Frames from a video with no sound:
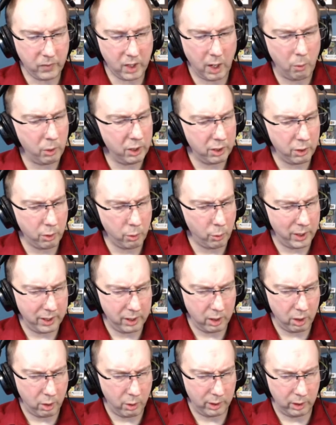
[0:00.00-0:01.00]
I went to the
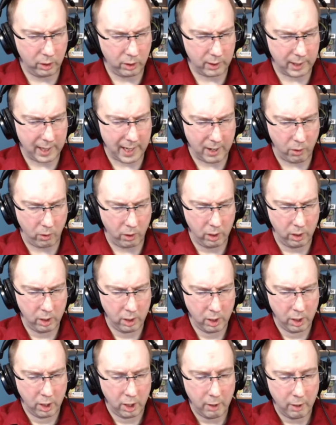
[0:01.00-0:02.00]
window and looked out,
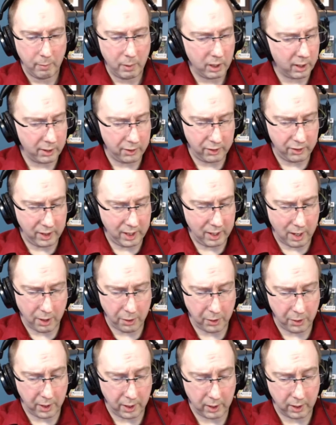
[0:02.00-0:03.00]
but could see
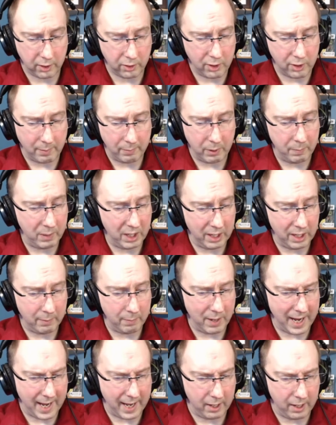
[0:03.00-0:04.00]
nothing except a big
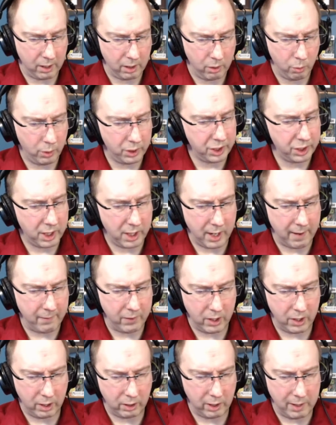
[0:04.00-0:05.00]
bat, which had
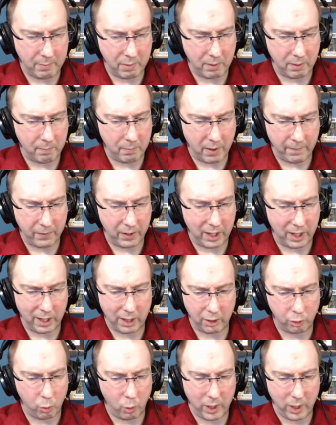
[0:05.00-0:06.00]
evidently been buffeting
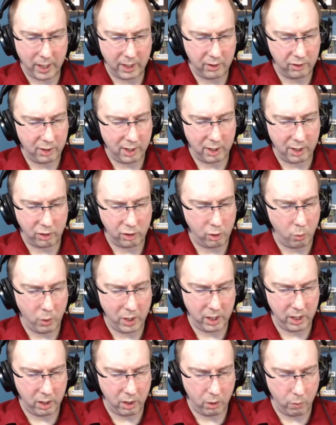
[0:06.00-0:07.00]
its wings against the
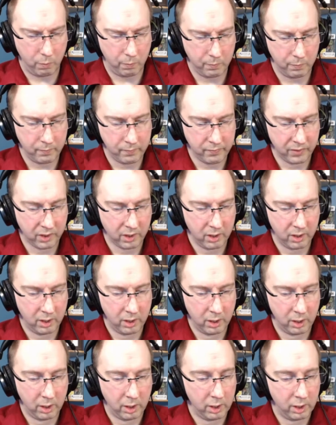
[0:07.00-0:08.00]
window.
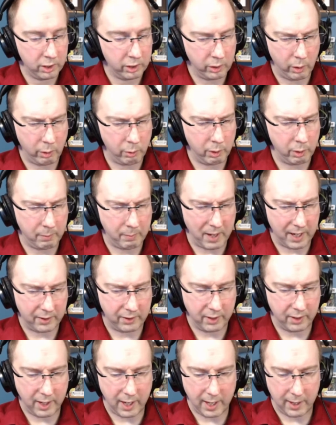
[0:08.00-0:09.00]
So I went back
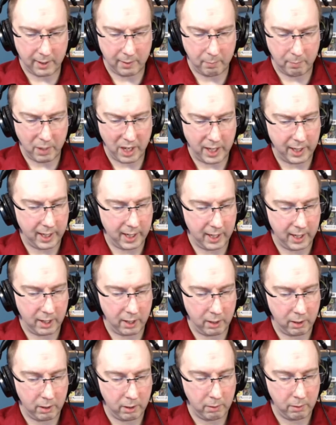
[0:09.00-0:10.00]
to bed
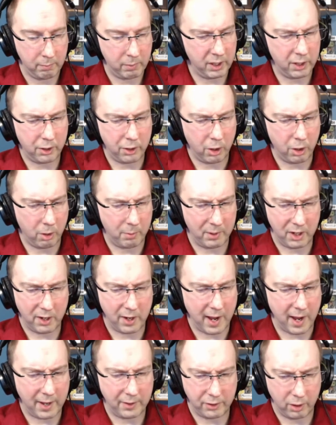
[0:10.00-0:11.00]
again, but determined
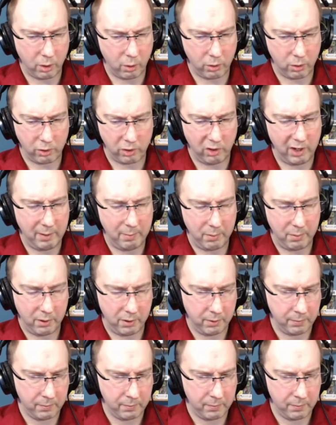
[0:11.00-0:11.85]
not to go to sleep.